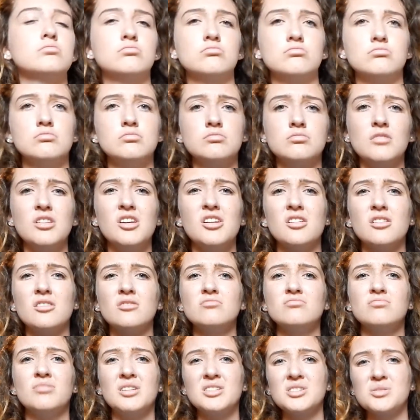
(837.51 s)
You know,
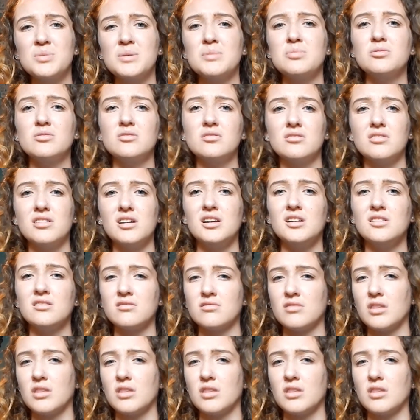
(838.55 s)
punch people around.